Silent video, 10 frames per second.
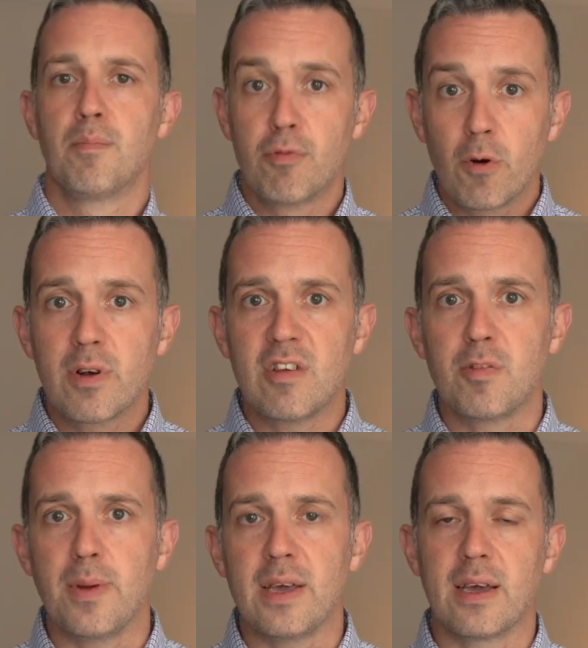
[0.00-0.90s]
Broadly
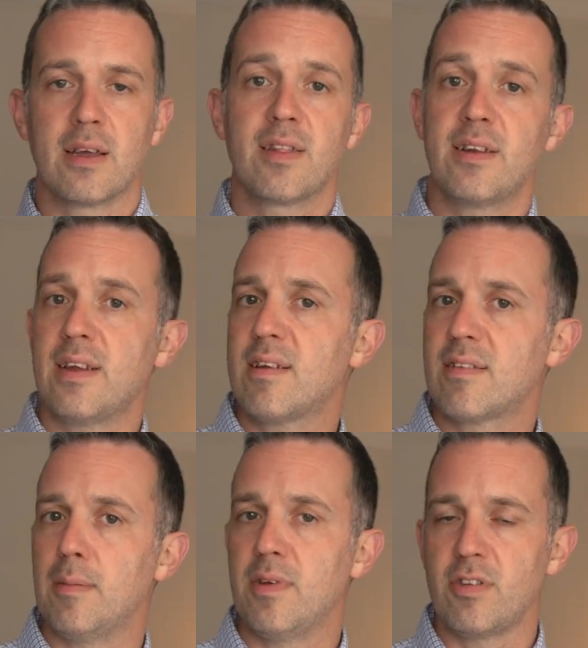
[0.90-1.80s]
speaking, the
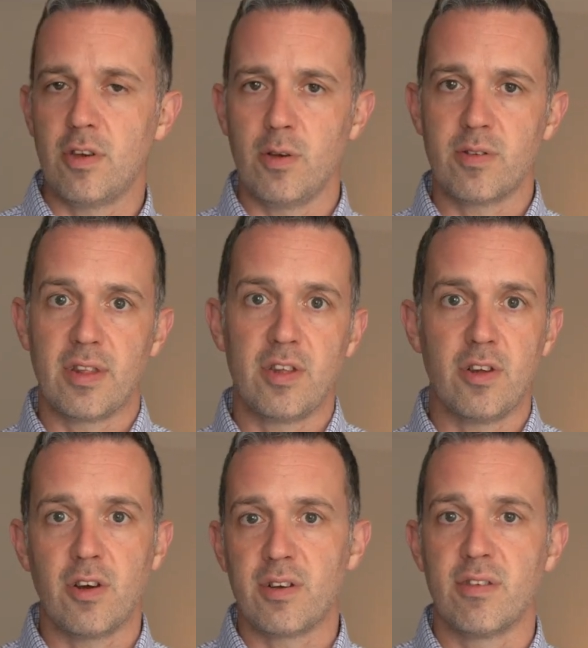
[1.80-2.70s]
DSM is used in the
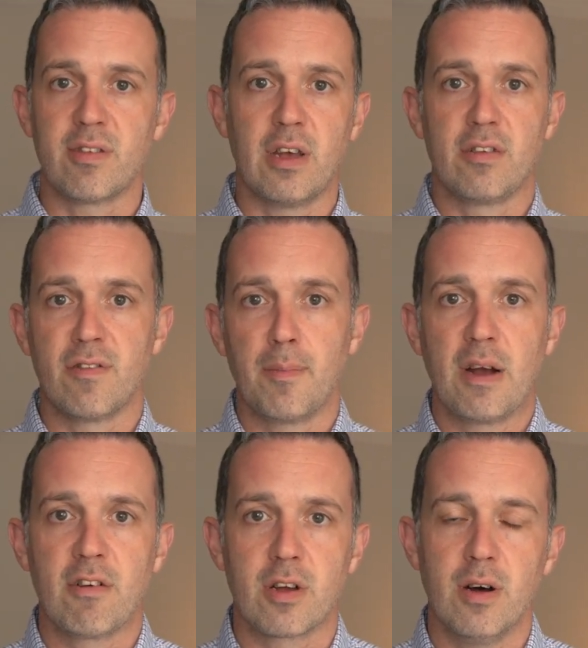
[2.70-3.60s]
United States of
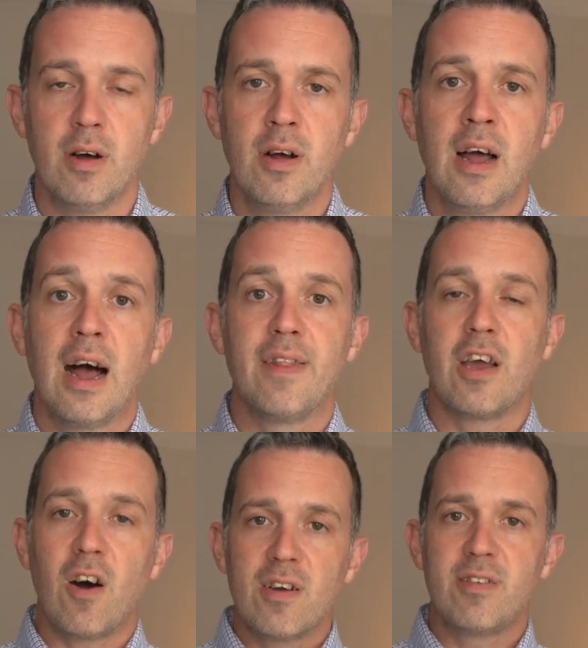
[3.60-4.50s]
America, and the
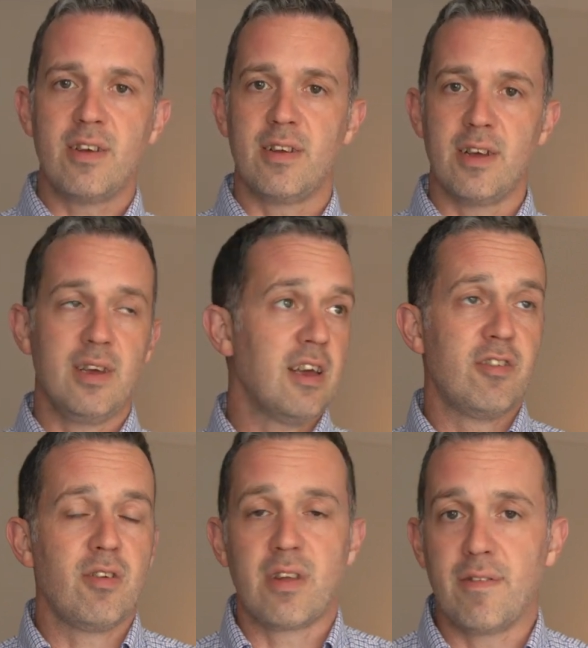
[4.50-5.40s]
ICD is
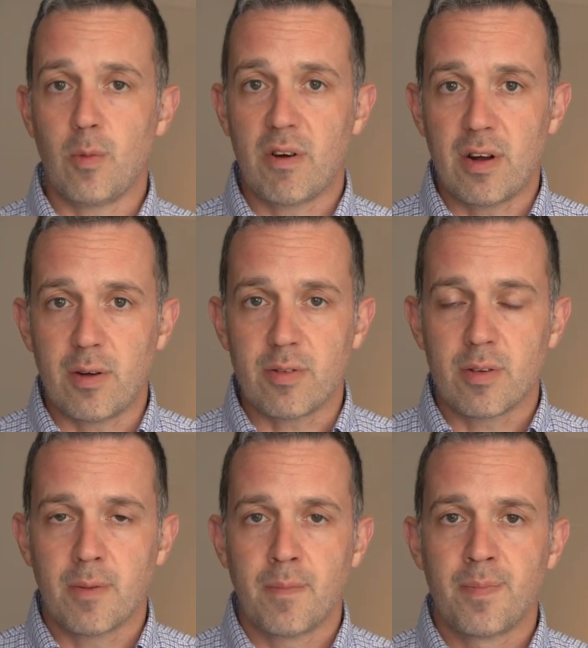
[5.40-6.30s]
used everywhere else.
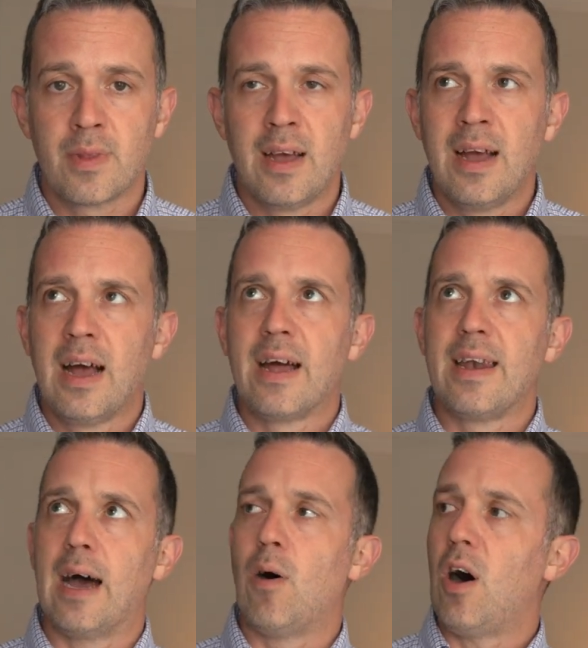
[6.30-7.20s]

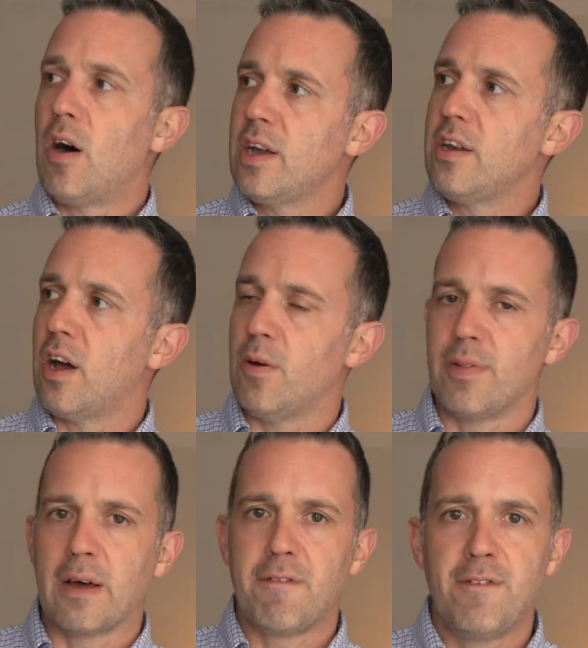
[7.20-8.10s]
Now, I know
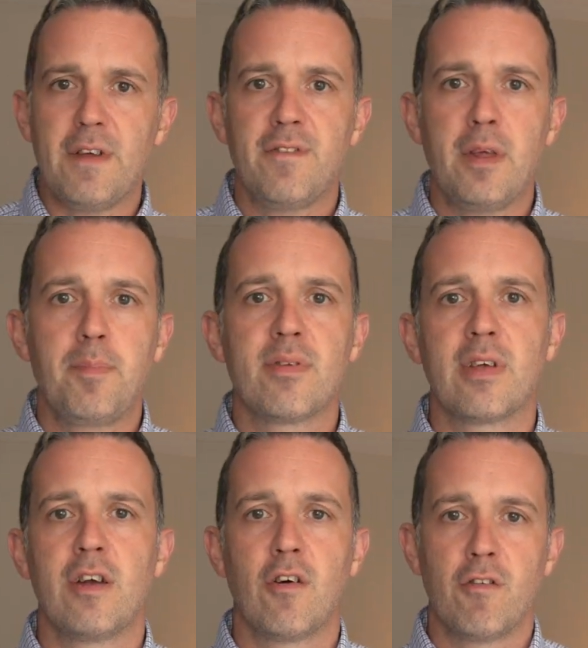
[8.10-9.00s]
that
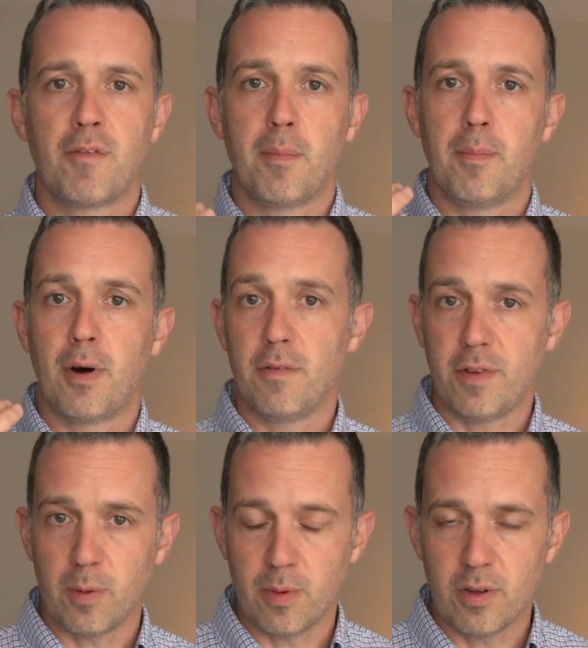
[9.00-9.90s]
50% of my
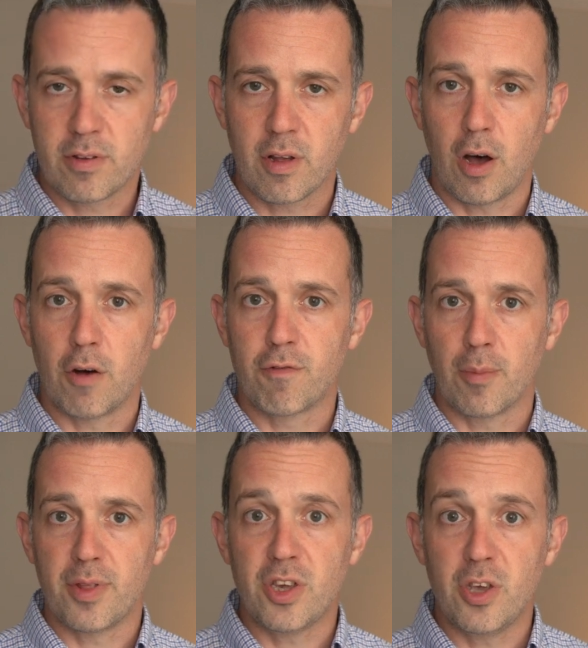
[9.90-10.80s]
viewers are from
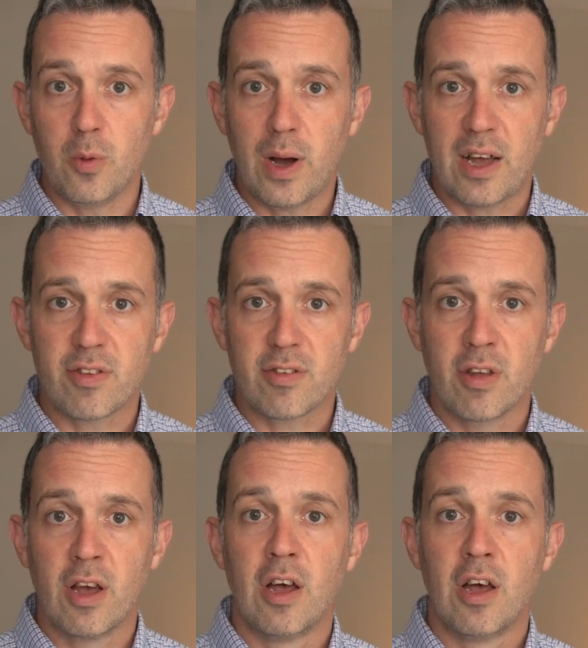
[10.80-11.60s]
the US,